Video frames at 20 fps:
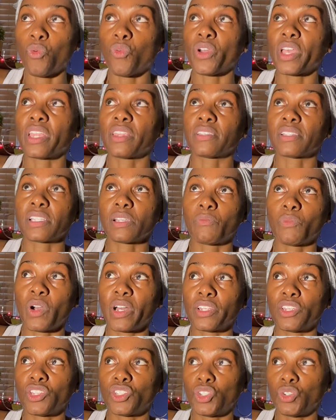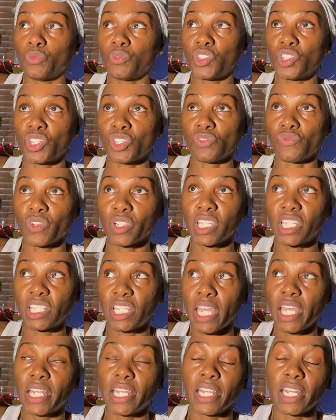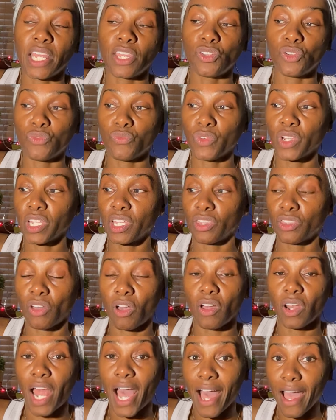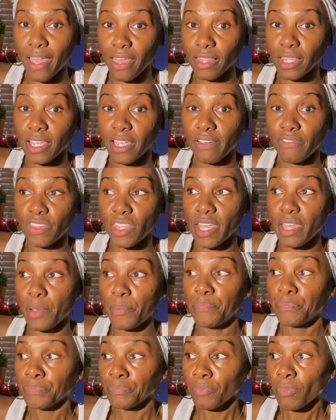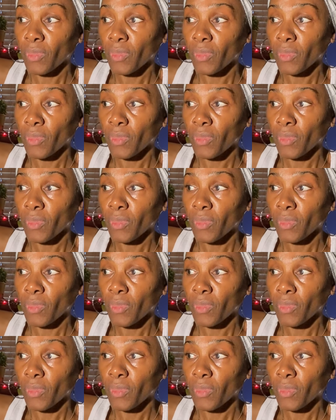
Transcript: or either someone that you was just really dating and you really thought highly of them